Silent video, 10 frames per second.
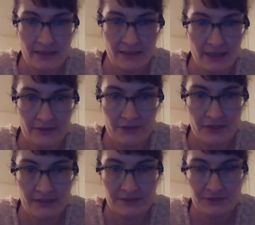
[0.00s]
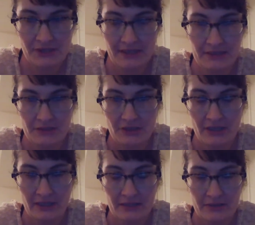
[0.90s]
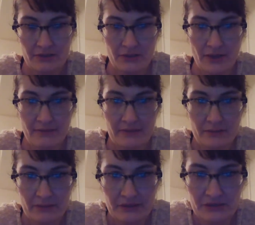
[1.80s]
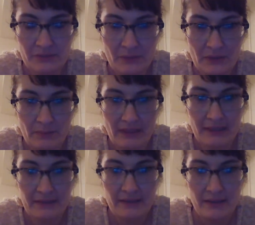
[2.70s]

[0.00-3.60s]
an energy exchange and you're having that relationship with the plant